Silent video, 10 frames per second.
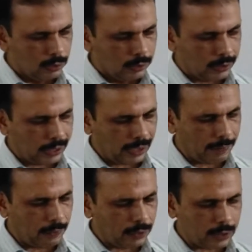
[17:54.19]
The camp
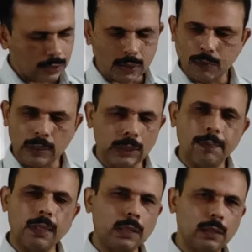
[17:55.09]
was at Shivaji
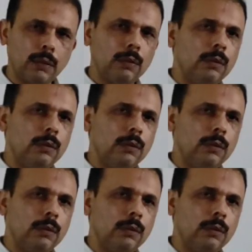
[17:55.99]
Park.